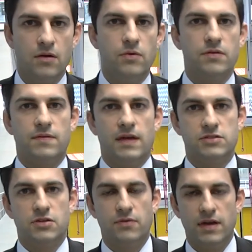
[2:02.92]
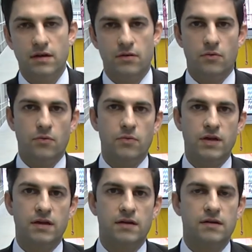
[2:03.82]
with such a ring we
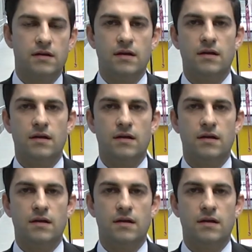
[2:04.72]
can